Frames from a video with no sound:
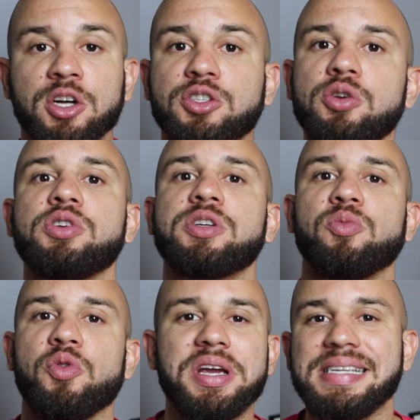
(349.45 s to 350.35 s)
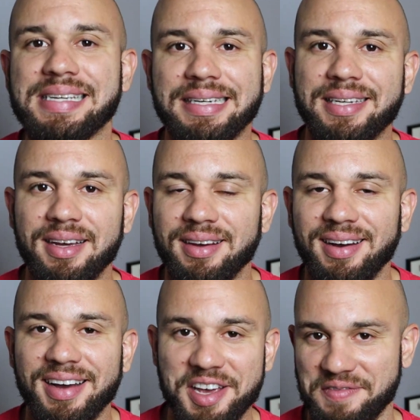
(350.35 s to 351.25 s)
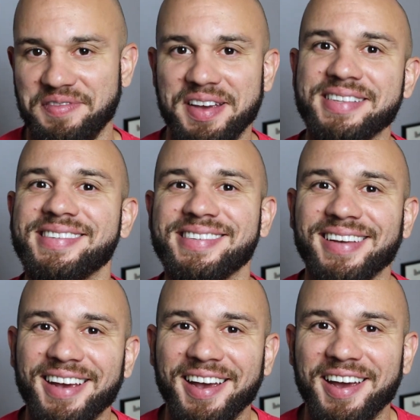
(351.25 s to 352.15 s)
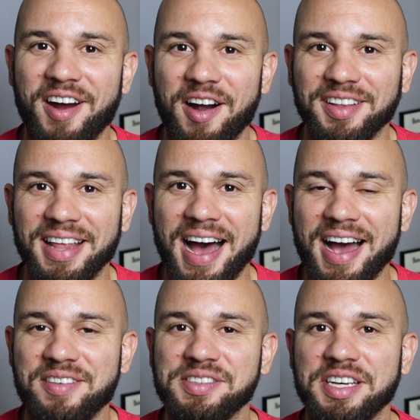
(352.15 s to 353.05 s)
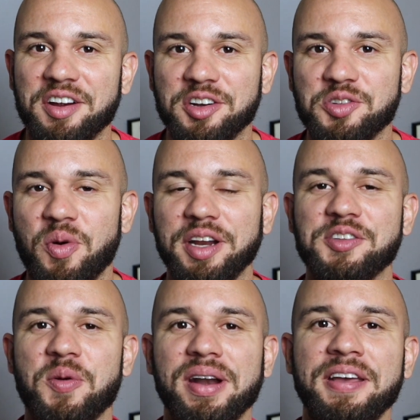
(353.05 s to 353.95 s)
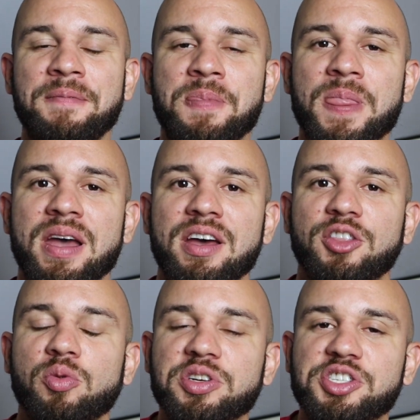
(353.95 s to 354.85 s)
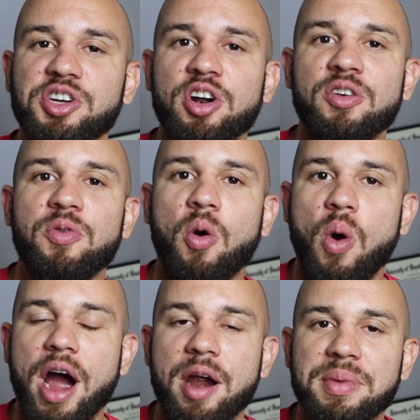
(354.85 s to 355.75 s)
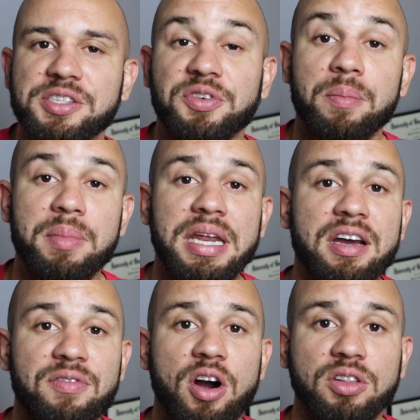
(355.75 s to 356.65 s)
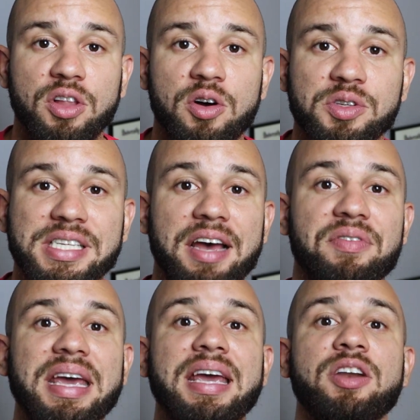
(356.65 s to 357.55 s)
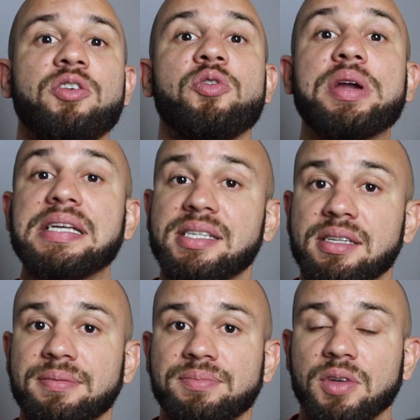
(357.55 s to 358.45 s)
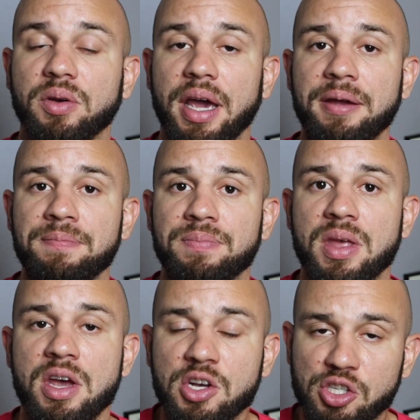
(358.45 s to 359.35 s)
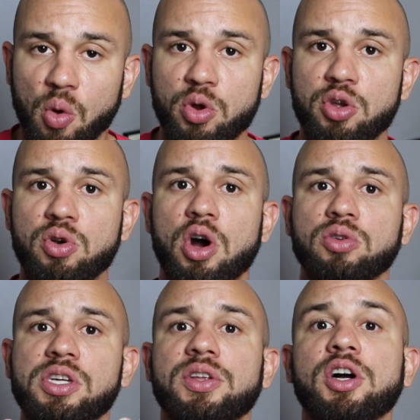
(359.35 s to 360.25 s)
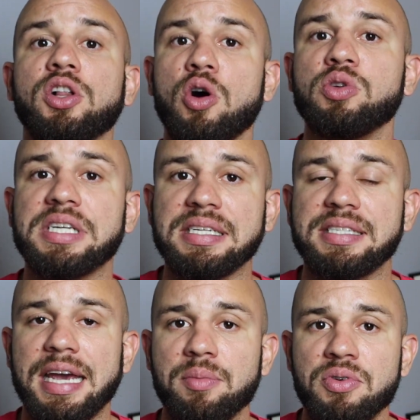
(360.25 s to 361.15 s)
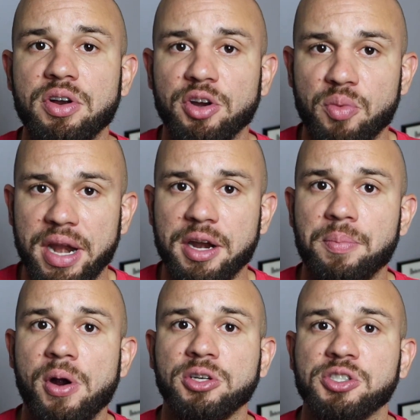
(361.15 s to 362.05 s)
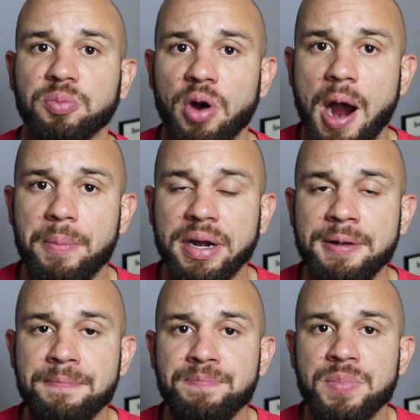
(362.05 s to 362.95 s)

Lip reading: Due to some recent events in our lives here in 2020, the reserve requirements for many of our loans have increased, okay? So when you go to the closing table and you're ready to purchase a property,